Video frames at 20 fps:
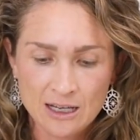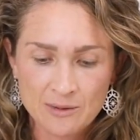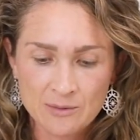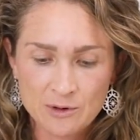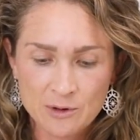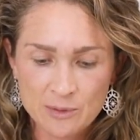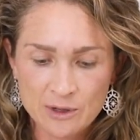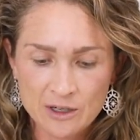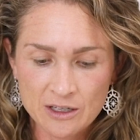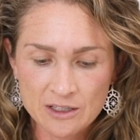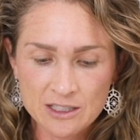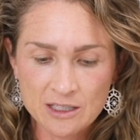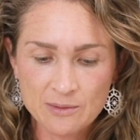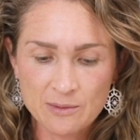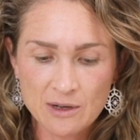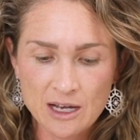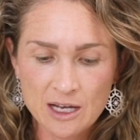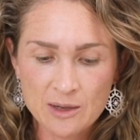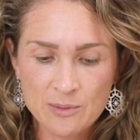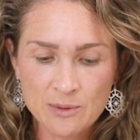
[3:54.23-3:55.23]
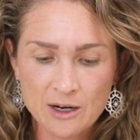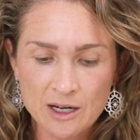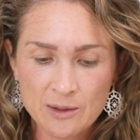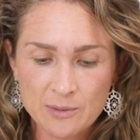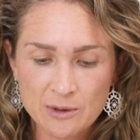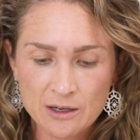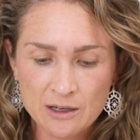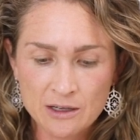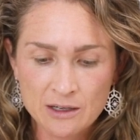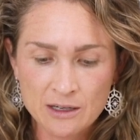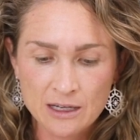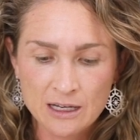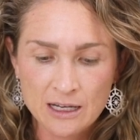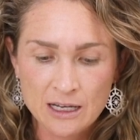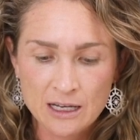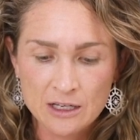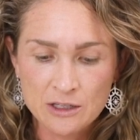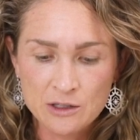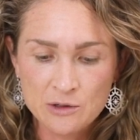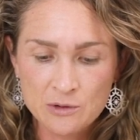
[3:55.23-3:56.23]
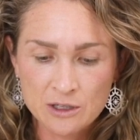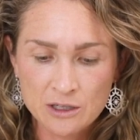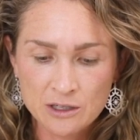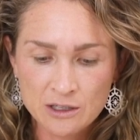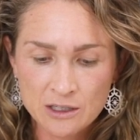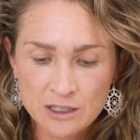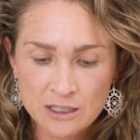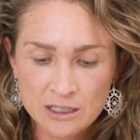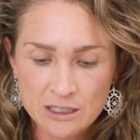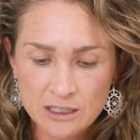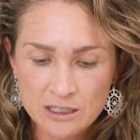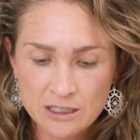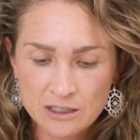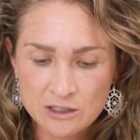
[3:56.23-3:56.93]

I'm gonna put on some eye primer. You could